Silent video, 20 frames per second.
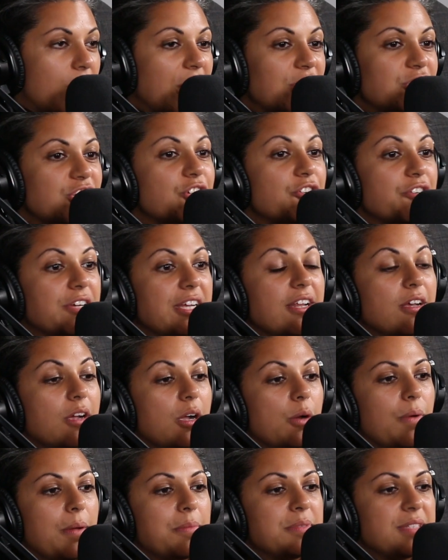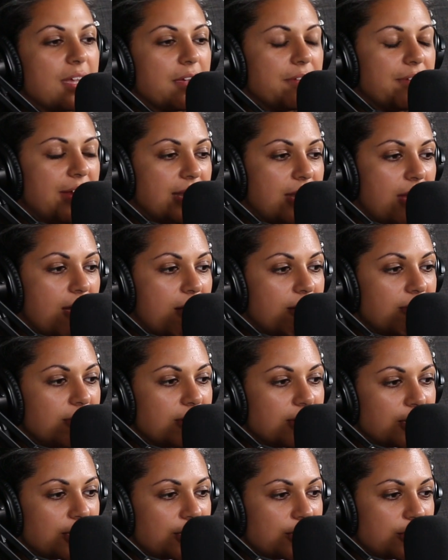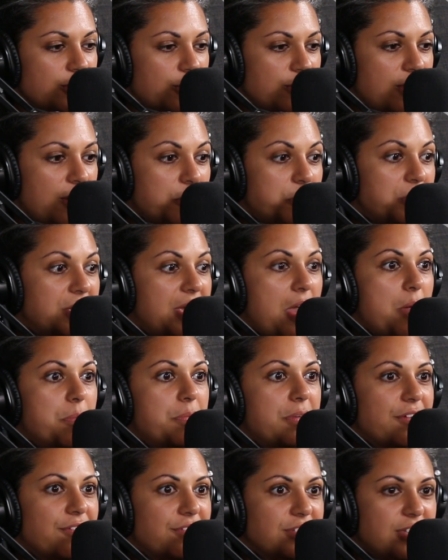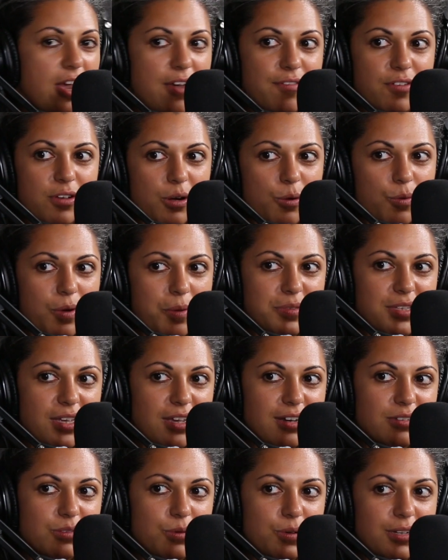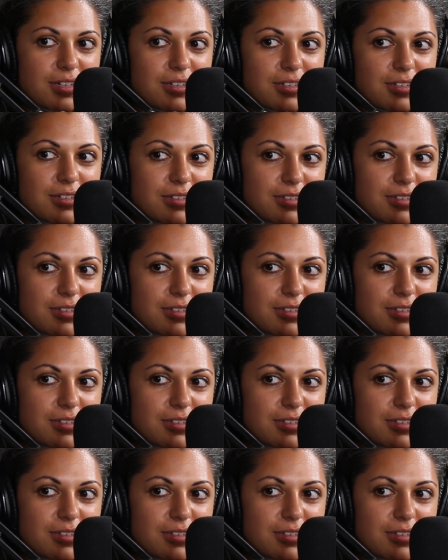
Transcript: We're actually creating our website right now, so that would be epic to have on our website as well.